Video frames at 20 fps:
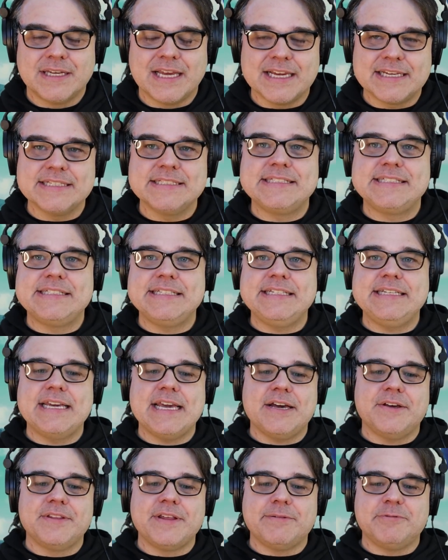I can see
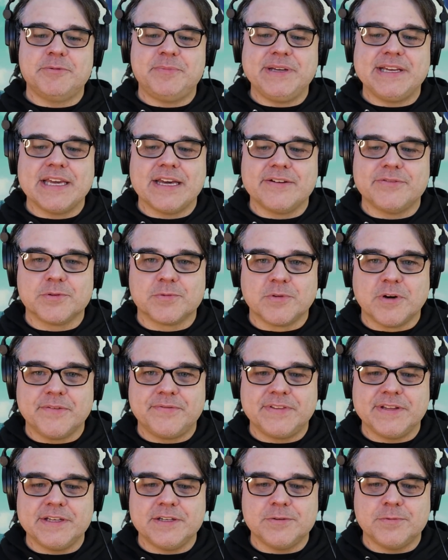how that would be kind of a rough
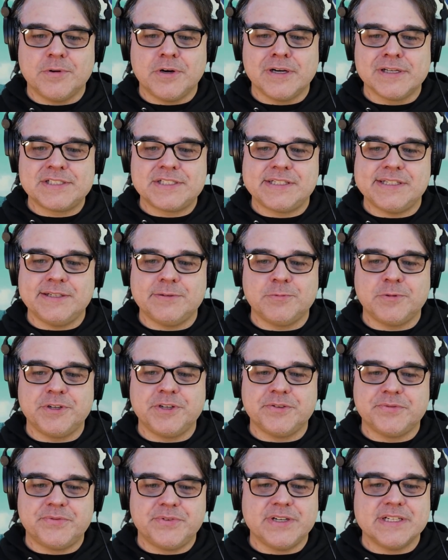thing to watch, seeing one of
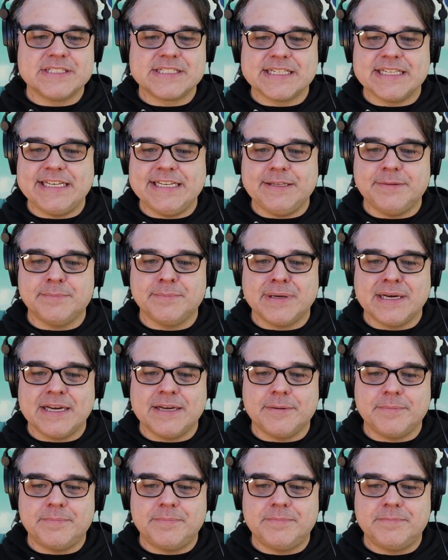your friends get eaten by
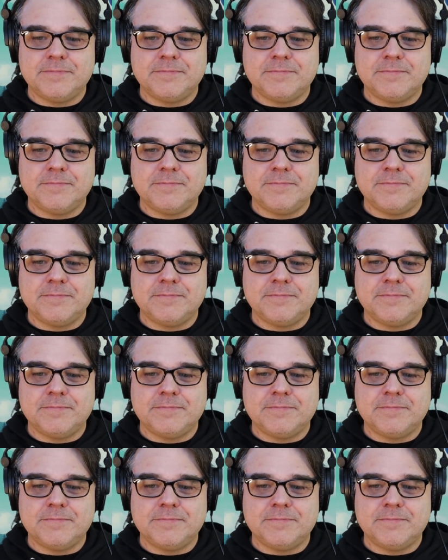a